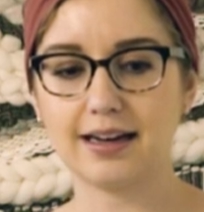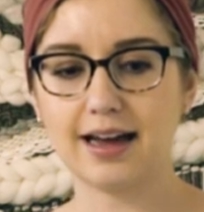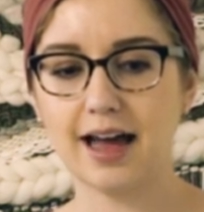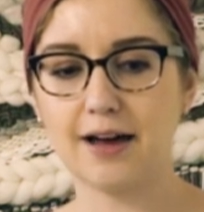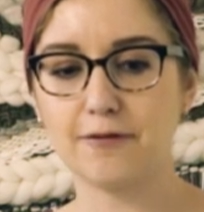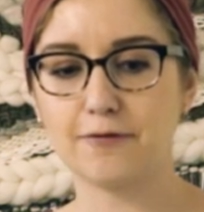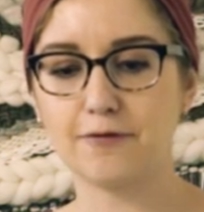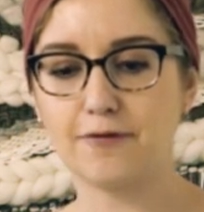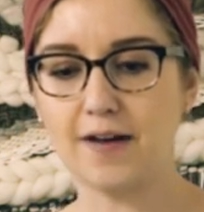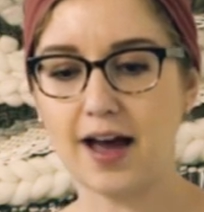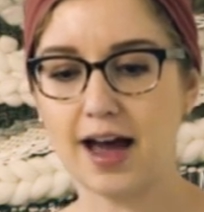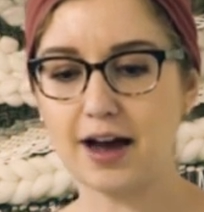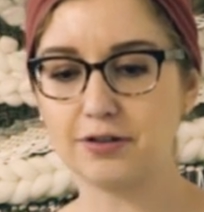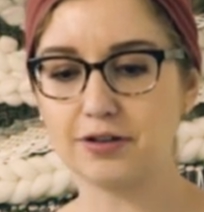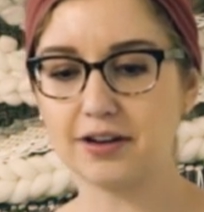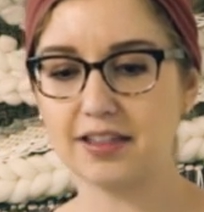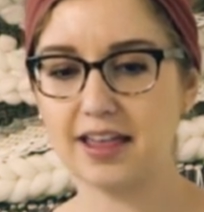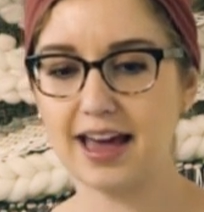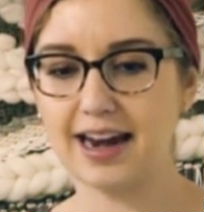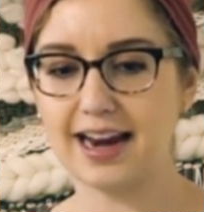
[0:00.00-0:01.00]
have
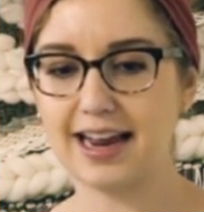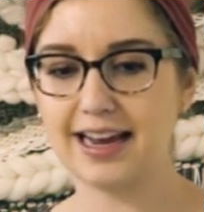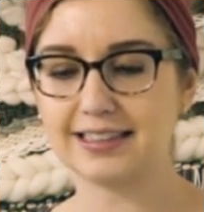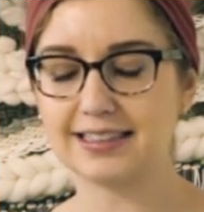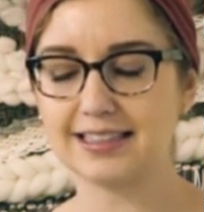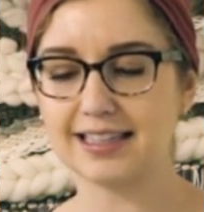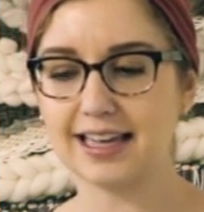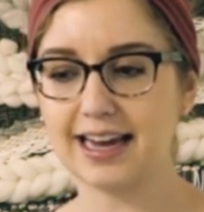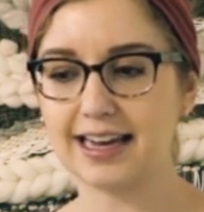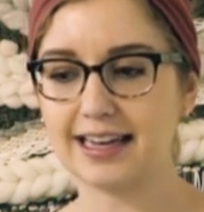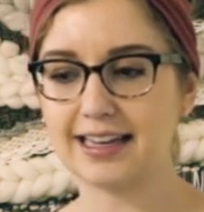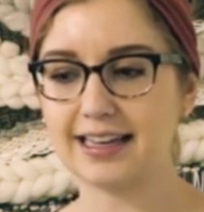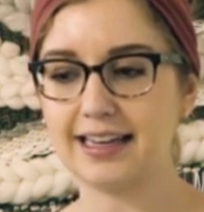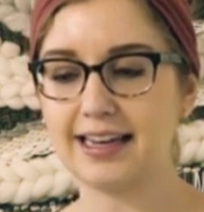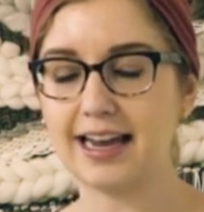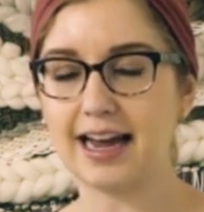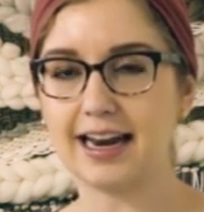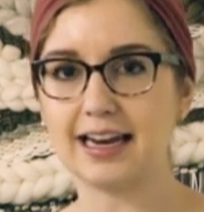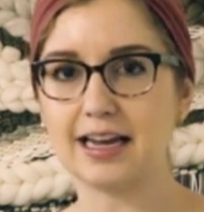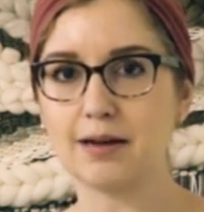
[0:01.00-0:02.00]
found that it's
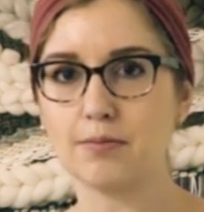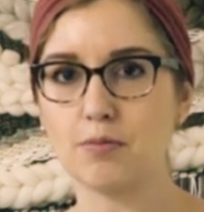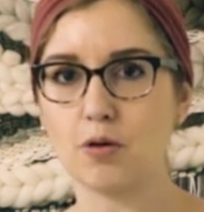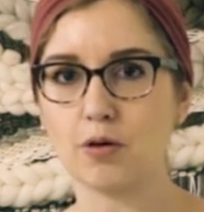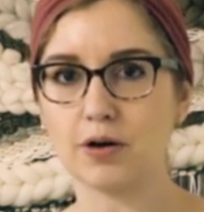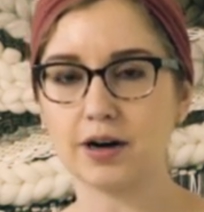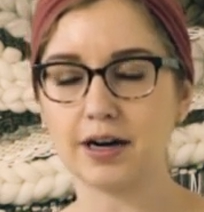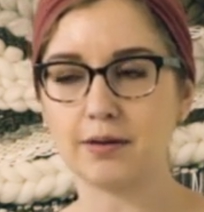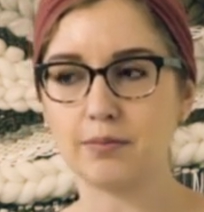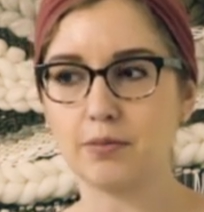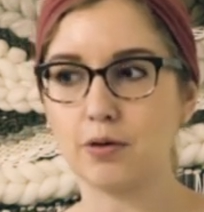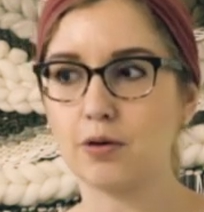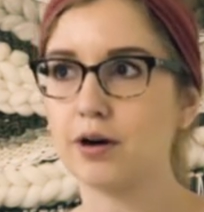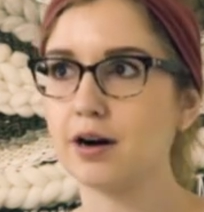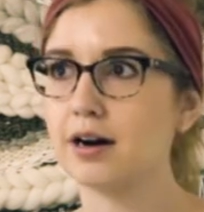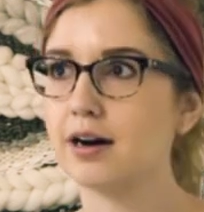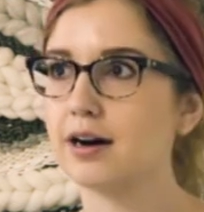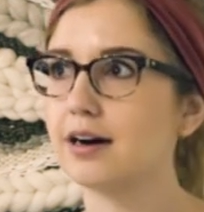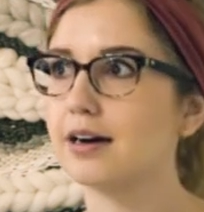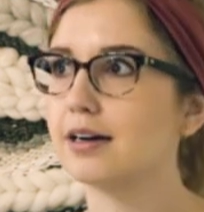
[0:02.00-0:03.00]
like getting more and
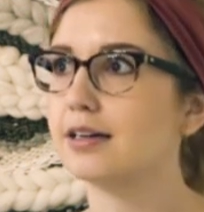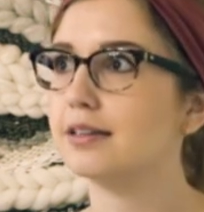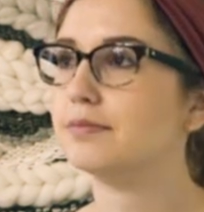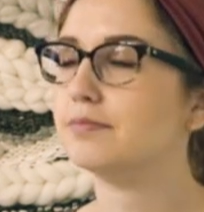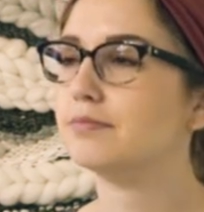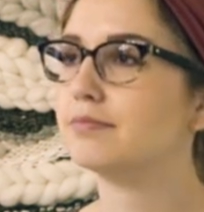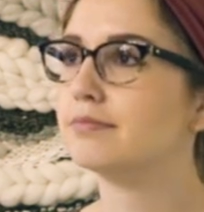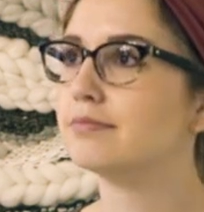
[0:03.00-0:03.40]
more